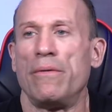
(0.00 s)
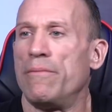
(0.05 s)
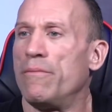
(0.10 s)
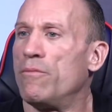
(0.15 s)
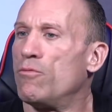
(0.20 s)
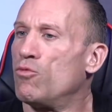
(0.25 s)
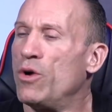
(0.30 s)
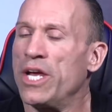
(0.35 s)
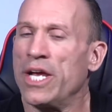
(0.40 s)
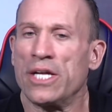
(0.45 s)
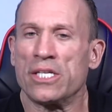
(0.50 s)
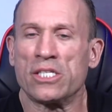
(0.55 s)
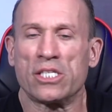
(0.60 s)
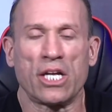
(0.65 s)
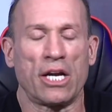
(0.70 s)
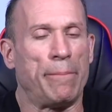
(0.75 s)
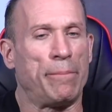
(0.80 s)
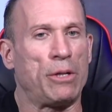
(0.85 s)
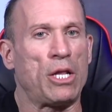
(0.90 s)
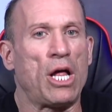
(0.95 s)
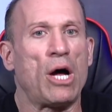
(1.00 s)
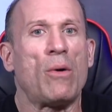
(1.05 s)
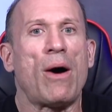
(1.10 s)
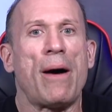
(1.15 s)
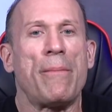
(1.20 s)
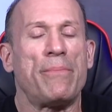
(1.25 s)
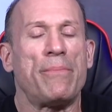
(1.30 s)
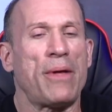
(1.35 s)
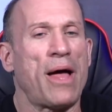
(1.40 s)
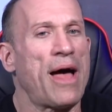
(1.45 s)
Regan's going to blow
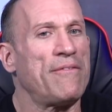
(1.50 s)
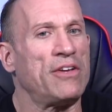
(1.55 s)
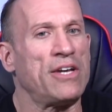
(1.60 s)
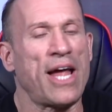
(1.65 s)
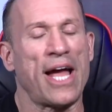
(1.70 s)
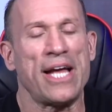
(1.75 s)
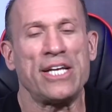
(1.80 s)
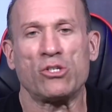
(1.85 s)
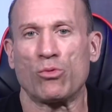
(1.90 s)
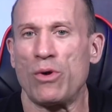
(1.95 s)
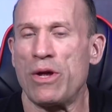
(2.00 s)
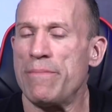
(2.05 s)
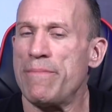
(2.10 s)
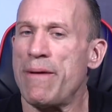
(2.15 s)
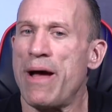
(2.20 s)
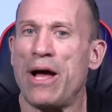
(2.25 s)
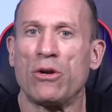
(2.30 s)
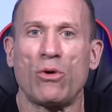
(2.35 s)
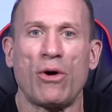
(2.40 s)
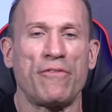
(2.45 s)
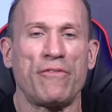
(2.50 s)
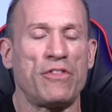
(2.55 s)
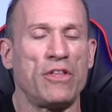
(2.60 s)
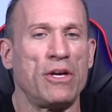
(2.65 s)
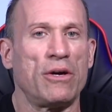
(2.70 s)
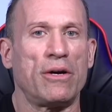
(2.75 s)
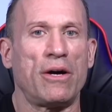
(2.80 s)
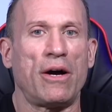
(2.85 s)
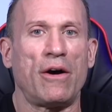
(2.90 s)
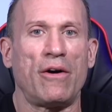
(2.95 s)
up, have a nice rebound off
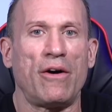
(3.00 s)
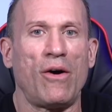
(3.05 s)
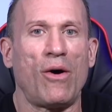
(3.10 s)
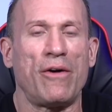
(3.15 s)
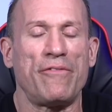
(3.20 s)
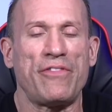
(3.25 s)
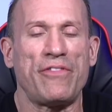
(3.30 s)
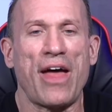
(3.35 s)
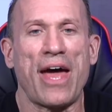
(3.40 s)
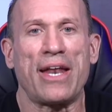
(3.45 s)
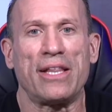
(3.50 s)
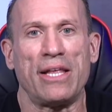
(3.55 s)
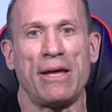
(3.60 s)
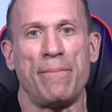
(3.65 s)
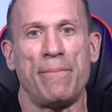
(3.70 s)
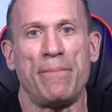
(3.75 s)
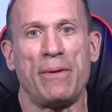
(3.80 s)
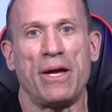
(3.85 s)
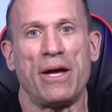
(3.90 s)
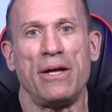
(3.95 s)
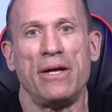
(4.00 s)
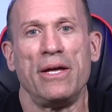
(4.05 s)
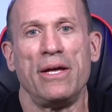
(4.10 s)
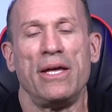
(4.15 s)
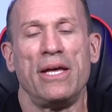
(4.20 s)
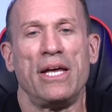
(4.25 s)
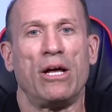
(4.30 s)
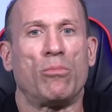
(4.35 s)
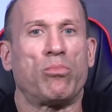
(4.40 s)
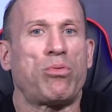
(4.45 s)
that Olympia.
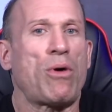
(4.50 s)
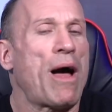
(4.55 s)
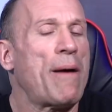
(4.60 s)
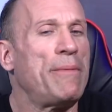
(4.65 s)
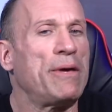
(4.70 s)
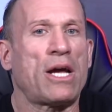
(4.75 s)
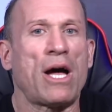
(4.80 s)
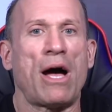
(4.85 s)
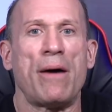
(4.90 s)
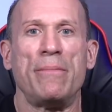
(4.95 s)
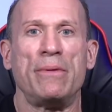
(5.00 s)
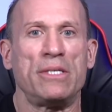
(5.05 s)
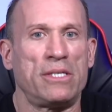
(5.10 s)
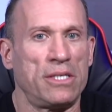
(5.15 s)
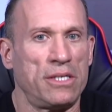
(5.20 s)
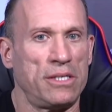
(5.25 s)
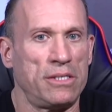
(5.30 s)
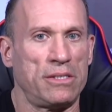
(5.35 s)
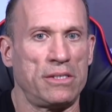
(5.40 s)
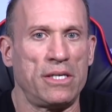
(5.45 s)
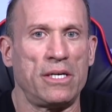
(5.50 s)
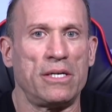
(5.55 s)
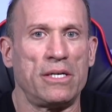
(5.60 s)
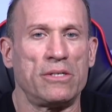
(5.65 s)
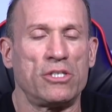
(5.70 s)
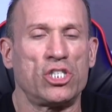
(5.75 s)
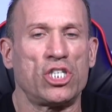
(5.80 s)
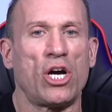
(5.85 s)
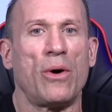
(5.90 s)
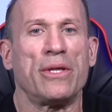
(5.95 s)
He'll probably come into the
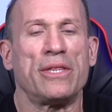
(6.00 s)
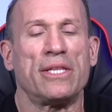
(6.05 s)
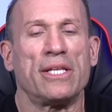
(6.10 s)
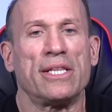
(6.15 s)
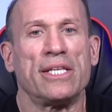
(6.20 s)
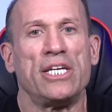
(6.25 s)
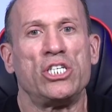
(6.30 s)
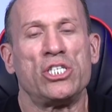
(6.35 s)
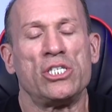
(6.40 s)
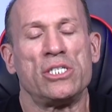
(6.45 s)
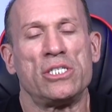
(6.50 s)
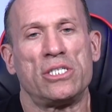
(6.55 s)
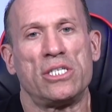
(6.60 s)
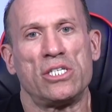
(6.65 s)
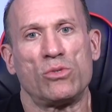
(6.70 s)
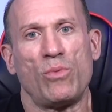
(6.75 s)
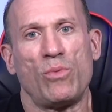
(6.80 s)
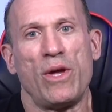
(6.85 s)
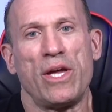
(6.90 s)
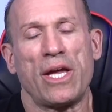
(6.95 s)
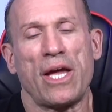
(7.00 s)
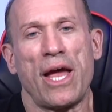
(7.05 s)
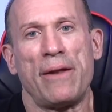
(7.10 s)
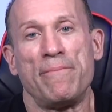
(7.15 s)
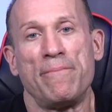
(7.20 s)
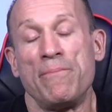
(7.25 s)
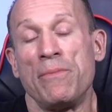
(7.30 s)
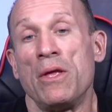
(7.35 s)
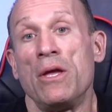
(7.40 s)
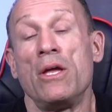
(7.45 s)
show at the Legions this
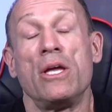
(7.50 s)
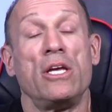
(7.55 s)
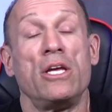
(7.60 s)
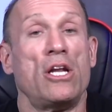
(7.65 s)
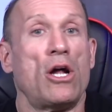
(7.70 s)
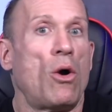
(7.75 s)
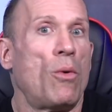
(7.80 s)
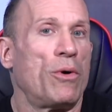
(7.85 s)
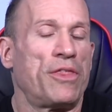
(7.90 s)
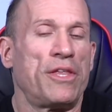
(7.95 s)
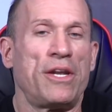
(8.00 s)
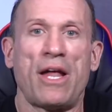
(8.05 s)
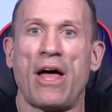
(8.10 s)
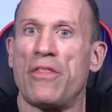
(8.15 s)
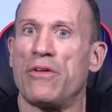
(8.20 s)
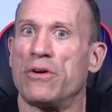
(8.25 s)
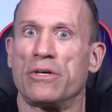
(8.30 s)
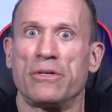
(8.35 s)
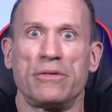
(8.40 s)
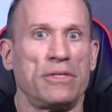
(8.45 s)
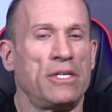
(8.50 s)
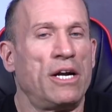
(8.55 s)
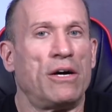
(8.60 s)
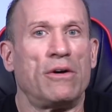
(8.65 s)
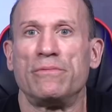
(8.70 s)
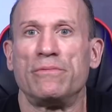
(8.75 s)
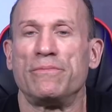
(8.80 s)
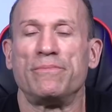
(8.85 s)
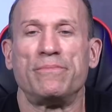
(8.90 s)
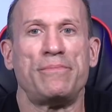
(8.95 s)
weekend, with another,
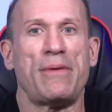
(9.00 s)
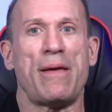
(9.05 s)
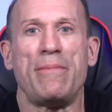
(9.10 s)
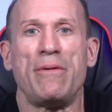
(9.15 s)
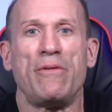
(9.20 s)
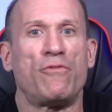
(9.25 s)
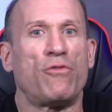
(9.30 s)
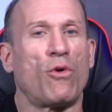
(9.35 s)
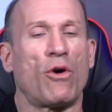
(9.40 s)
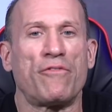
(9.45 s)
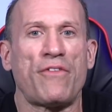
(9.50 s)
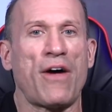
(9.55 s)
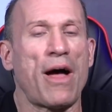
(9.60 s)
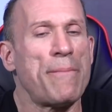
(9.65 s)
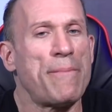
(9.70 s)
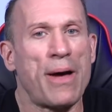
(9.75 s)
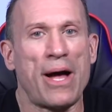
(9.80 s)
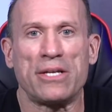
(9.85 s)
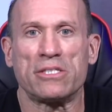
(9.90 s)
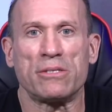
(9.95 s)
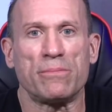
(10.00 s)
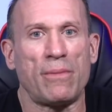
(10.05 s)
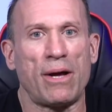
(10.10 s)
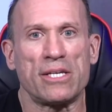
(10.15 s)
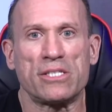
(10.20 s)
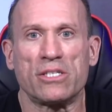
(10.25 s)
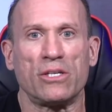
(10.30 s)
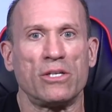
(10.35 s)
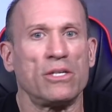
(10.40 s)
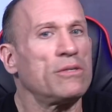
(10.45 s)
maybe 4 or 5 pounds of
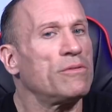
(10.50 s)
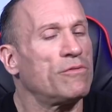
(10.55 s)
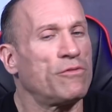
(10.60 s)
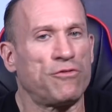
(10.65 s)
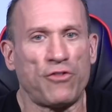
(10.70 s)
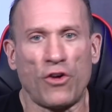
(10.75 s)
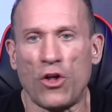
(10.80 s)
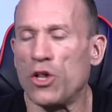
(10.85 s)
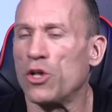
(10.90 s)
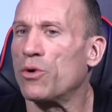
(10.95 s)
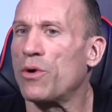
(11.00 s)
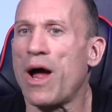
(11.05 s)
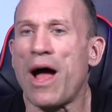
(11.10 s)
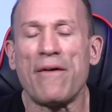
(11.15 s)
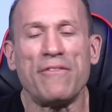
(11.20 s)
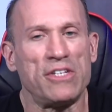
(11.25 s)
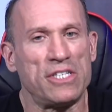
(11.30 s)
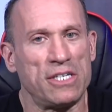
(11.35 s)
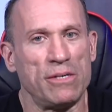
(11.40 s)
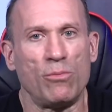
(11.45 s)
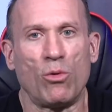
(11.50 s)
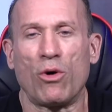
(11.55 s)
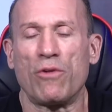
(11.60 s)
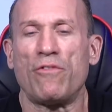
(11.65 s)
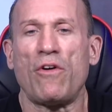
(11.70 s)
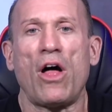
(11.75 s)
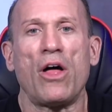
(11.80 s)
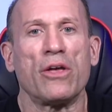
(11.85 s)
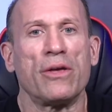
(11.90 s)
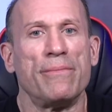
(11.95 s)
muscle, fuller, obviously, more
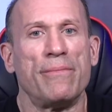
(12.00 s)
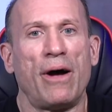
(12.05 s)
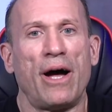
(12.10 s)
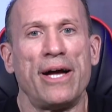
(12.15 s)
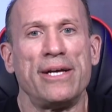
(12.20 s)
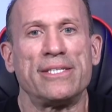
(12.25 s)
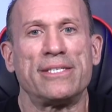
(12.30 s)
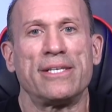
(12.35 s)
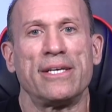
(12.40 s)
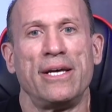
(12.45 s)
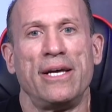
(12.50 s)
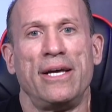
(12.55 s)
volumized.